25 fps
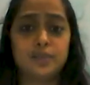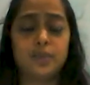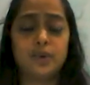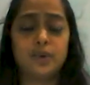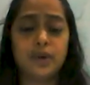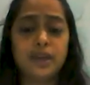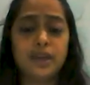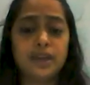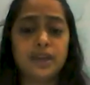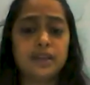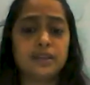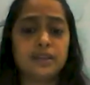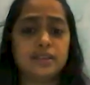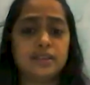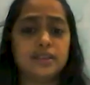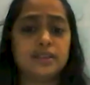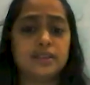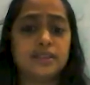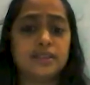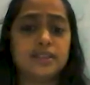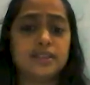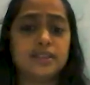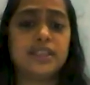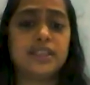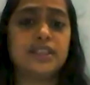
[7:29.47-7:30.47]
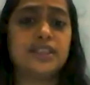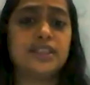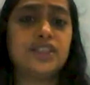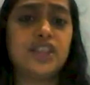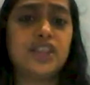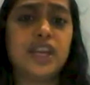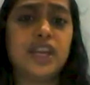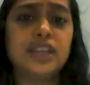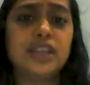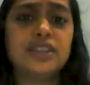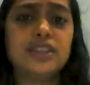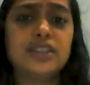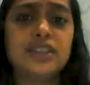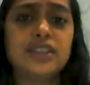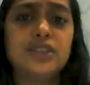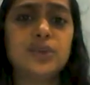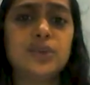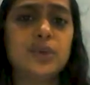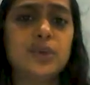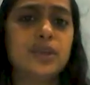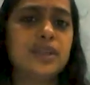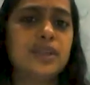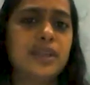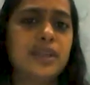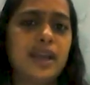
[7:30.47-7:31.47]
boil? Did it change into
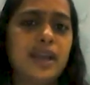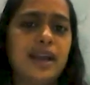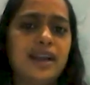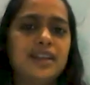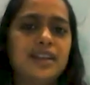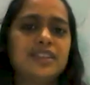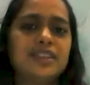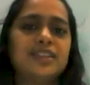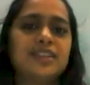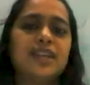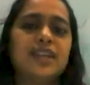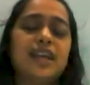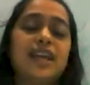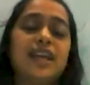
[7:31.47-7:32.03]
a gas?